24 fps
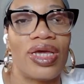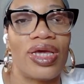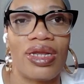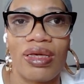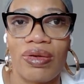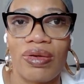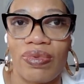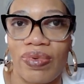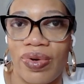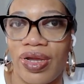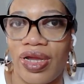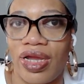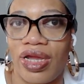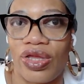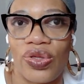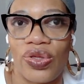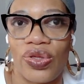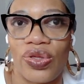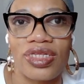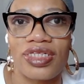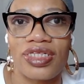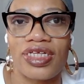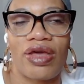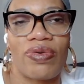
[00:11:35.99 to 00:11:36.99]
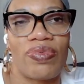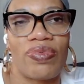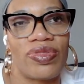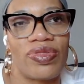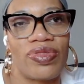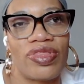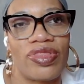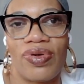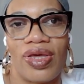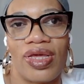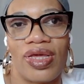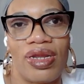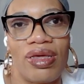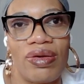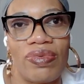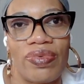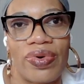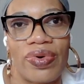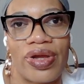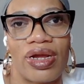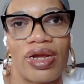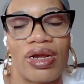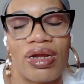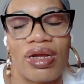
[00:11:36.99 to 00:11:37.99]
anywhere. You can take with you
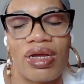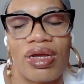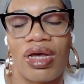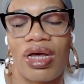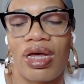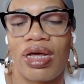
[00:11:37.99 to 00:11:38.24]
anywhere.